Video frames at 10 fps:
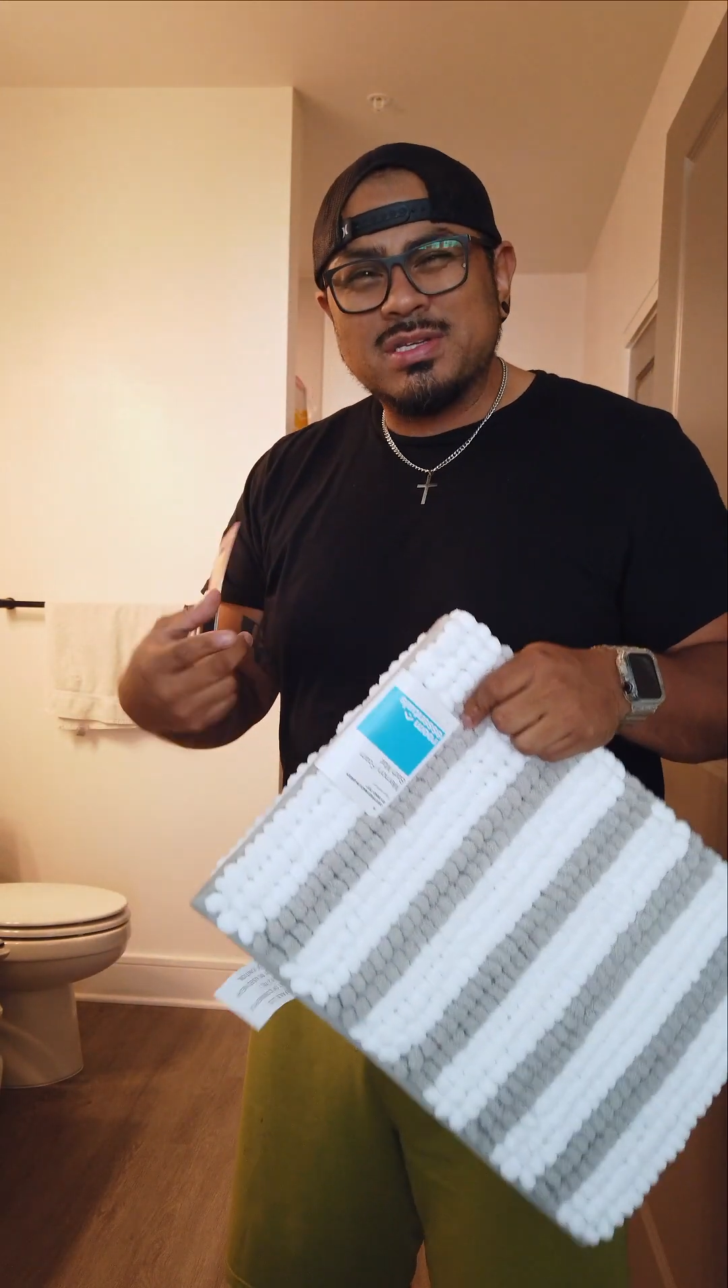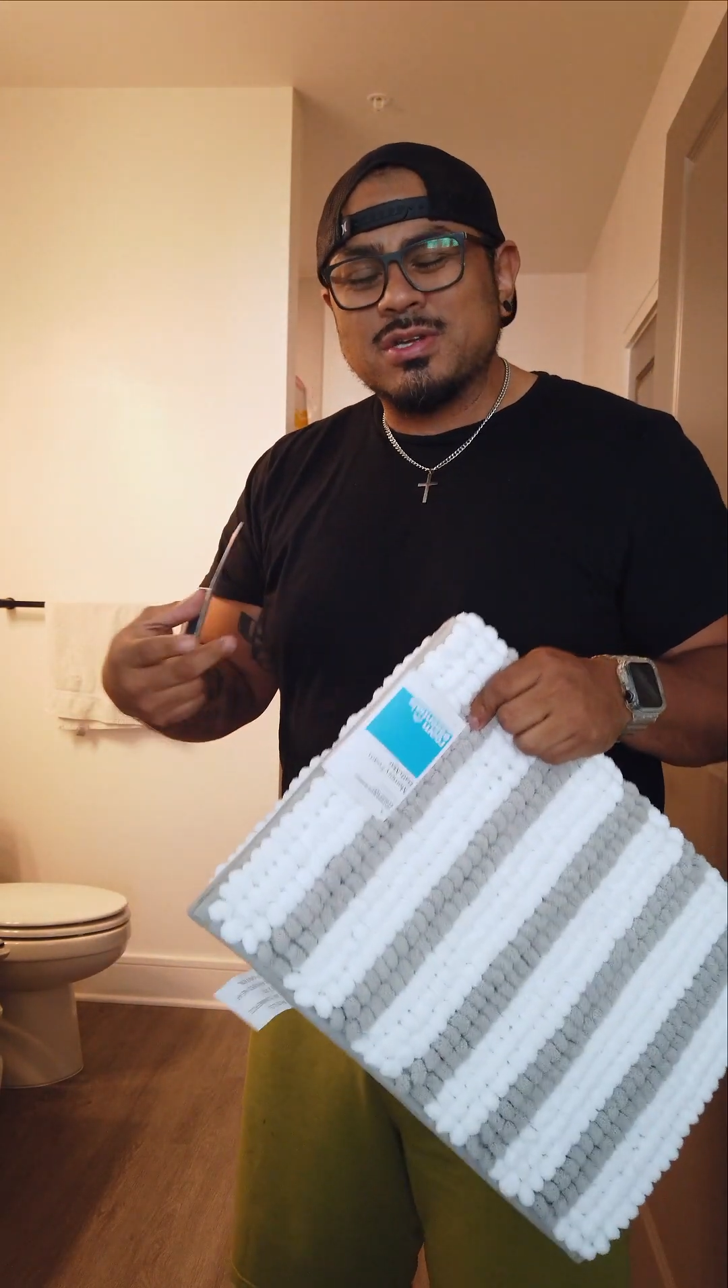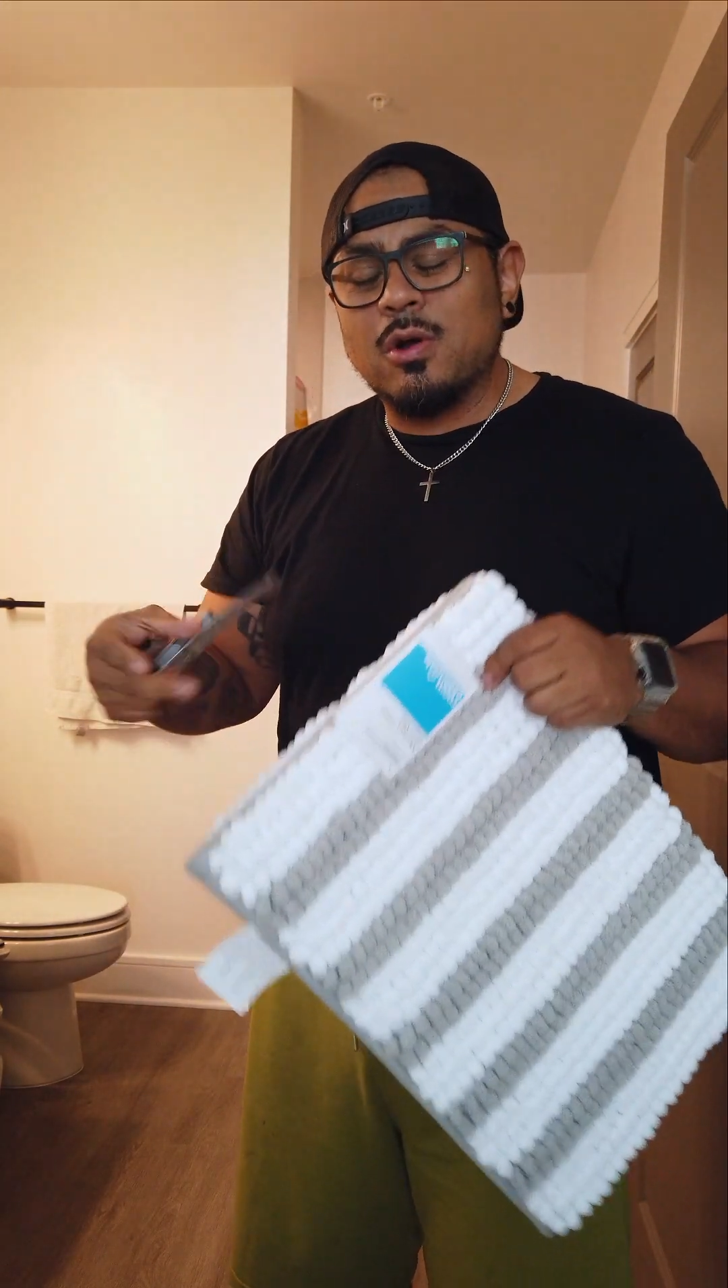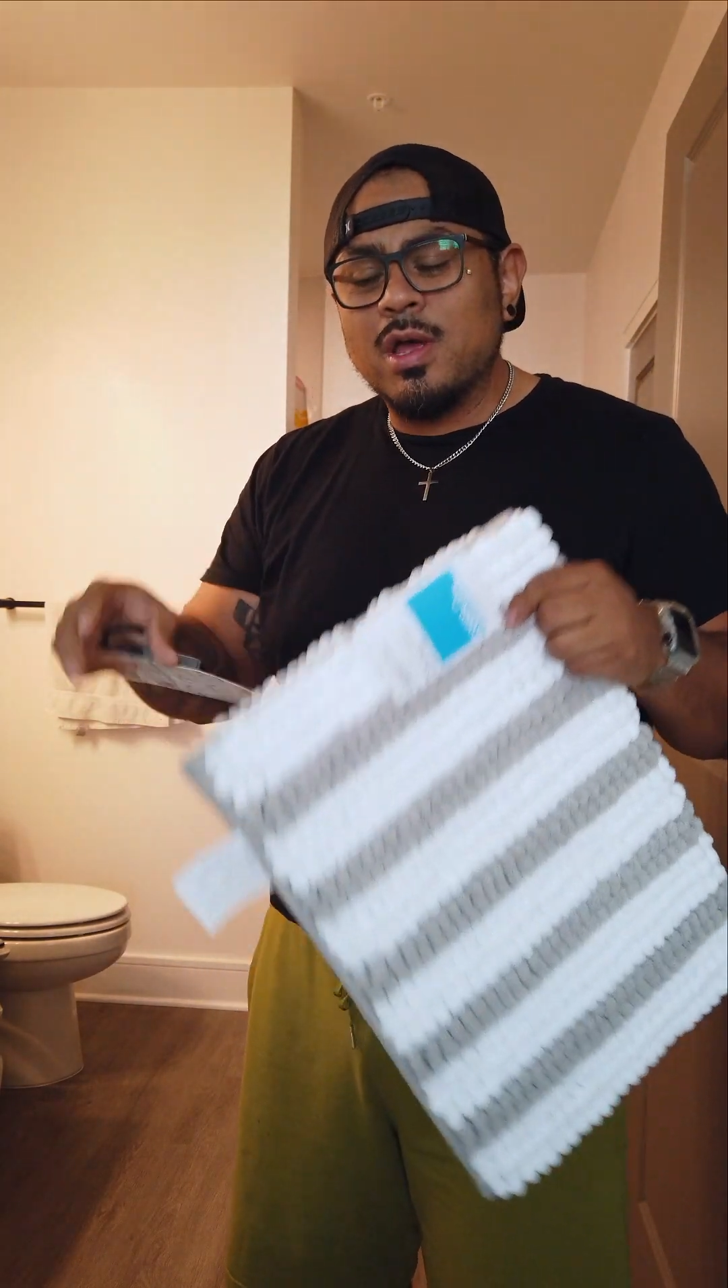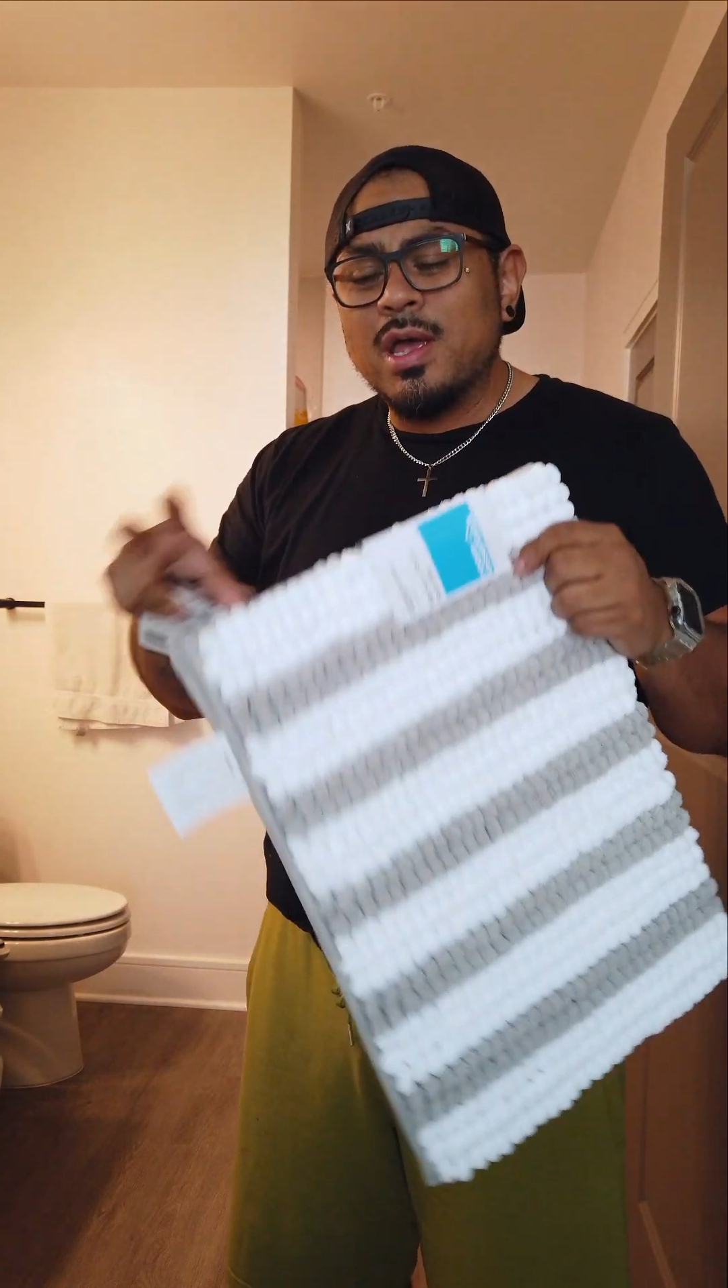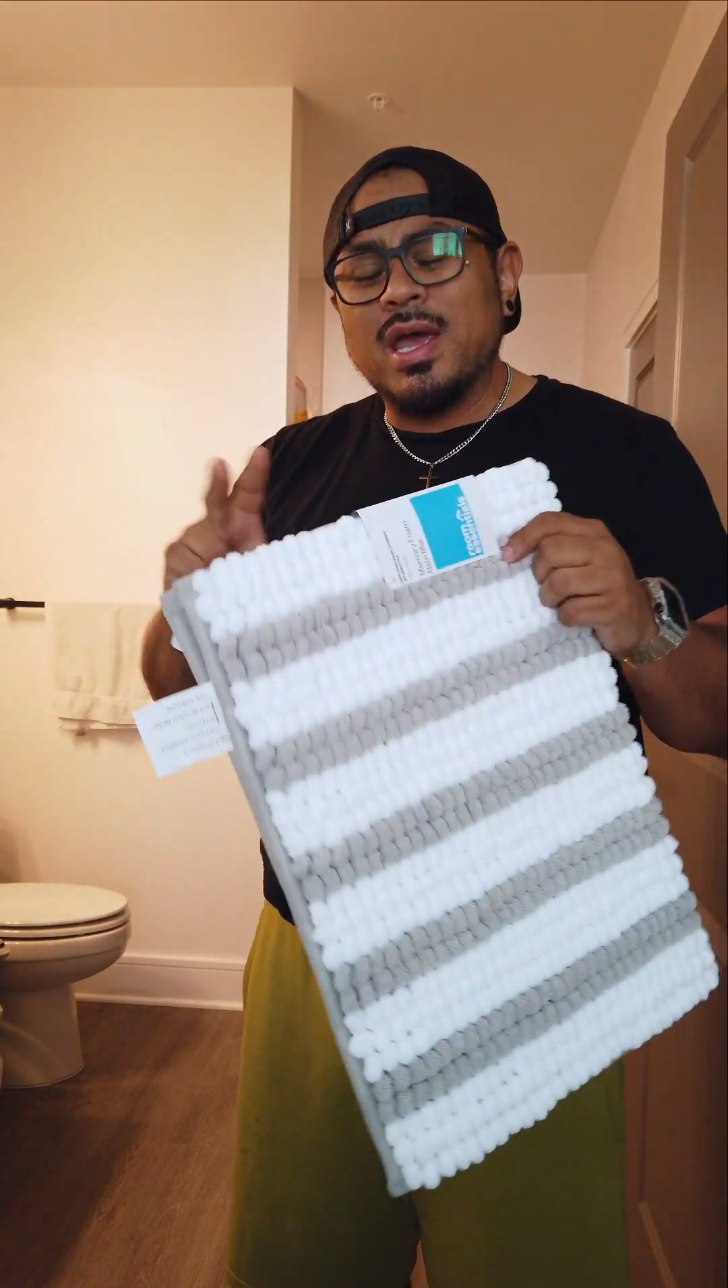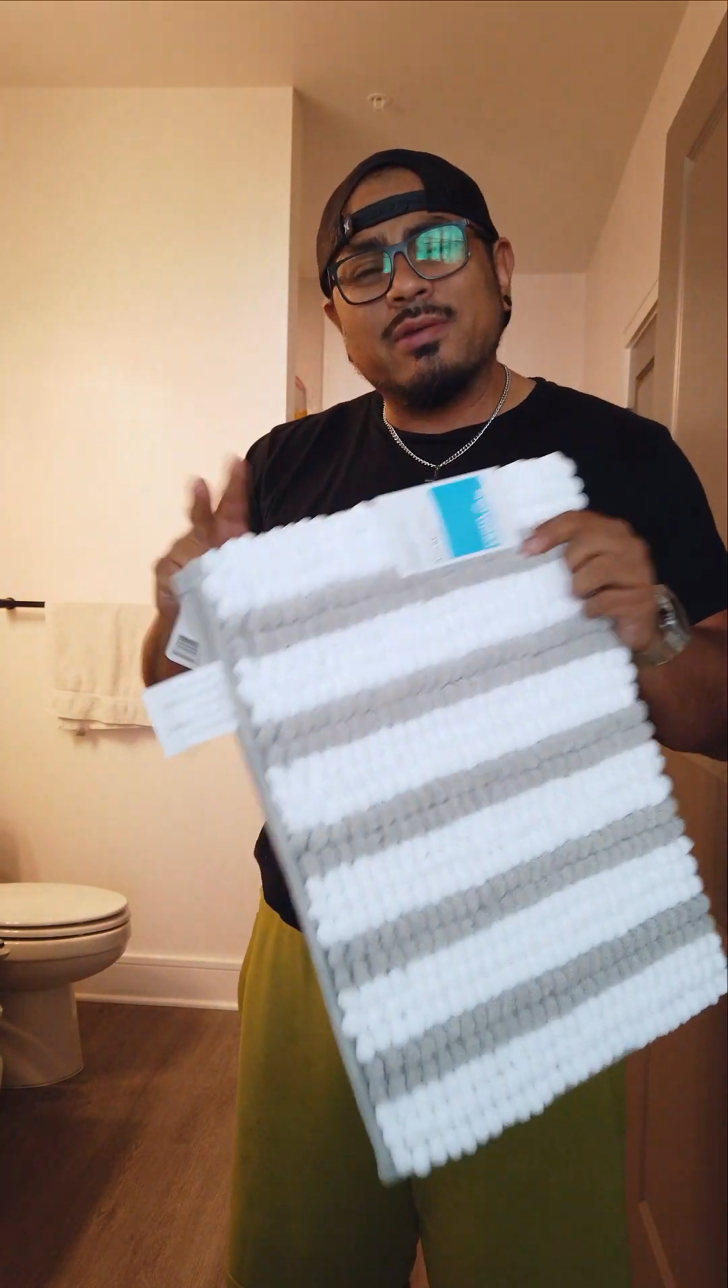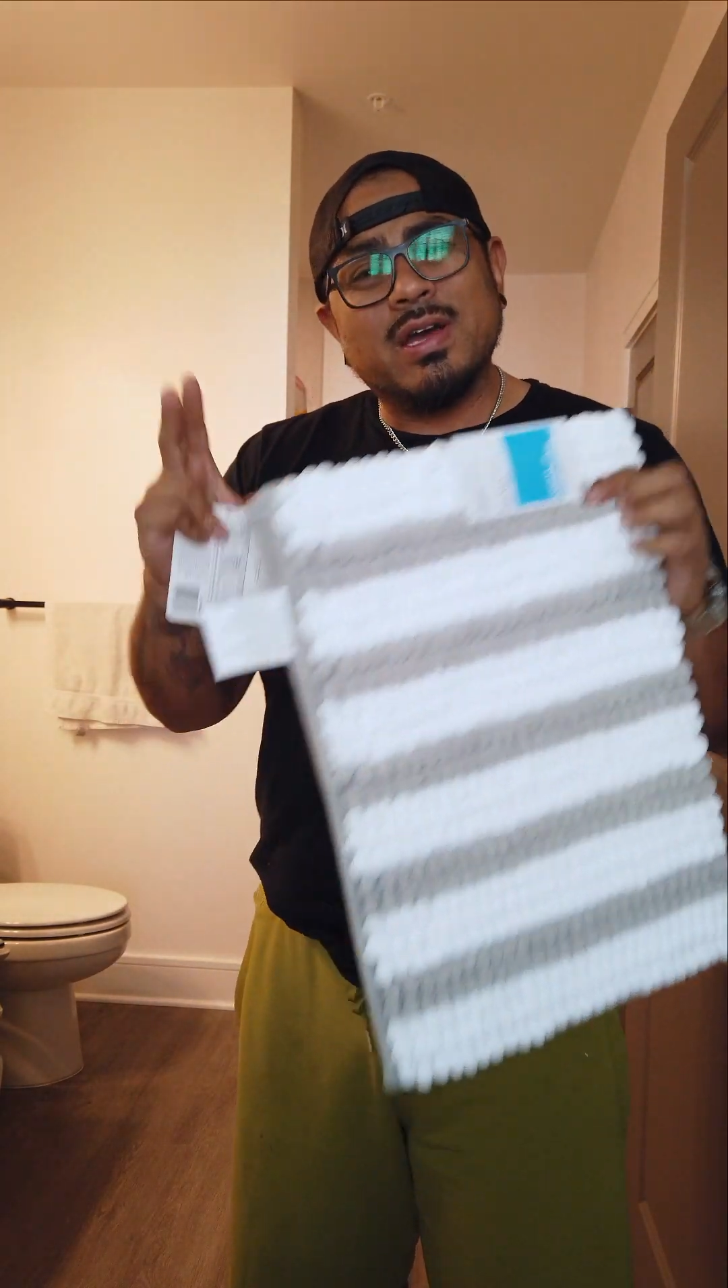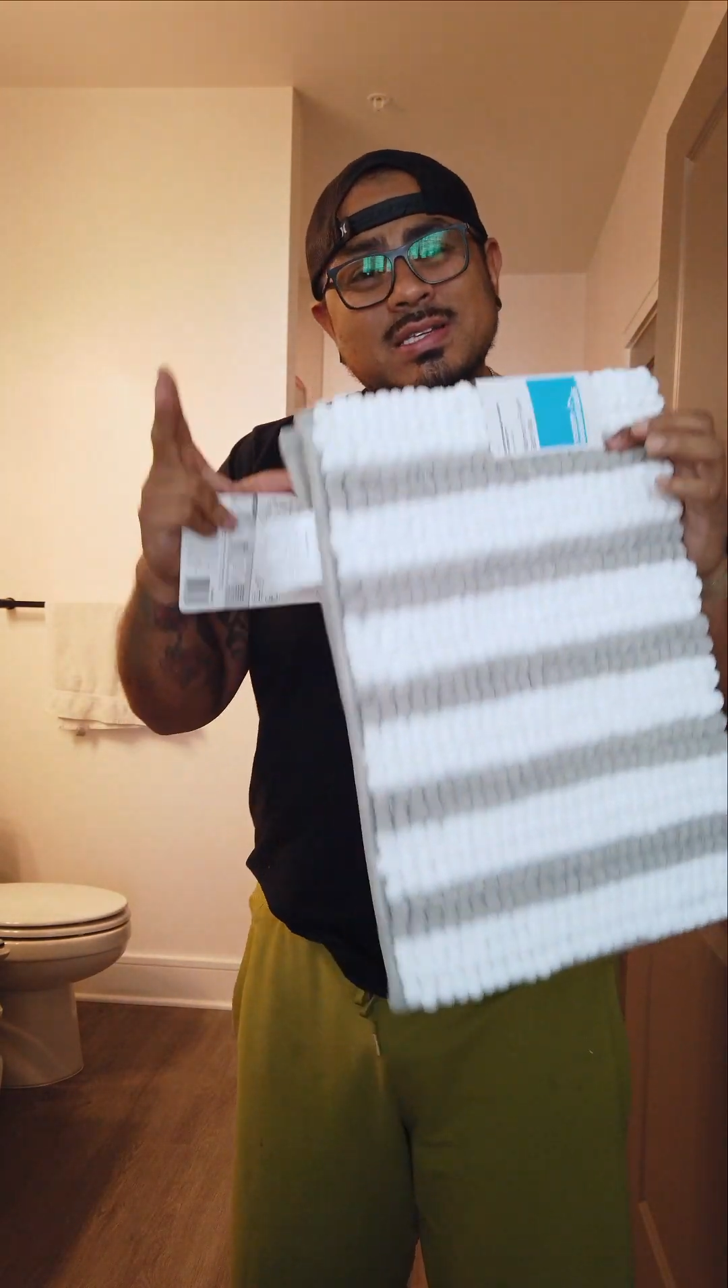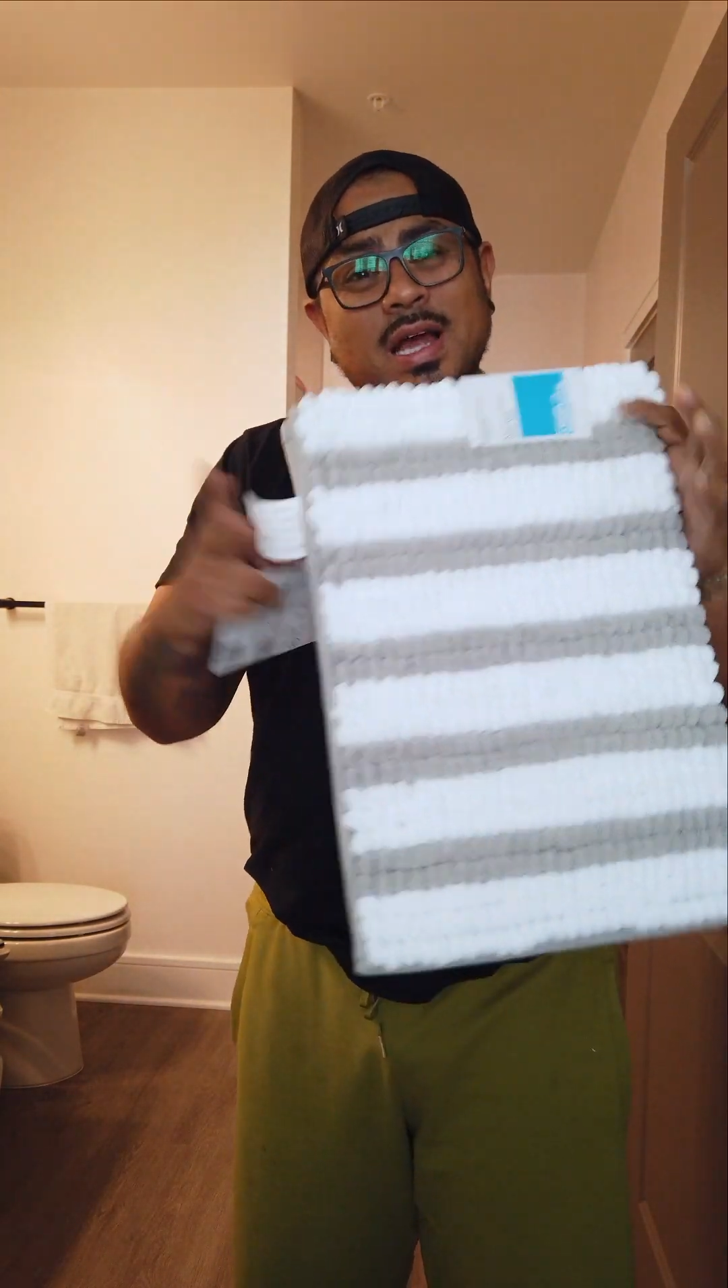So, anyways,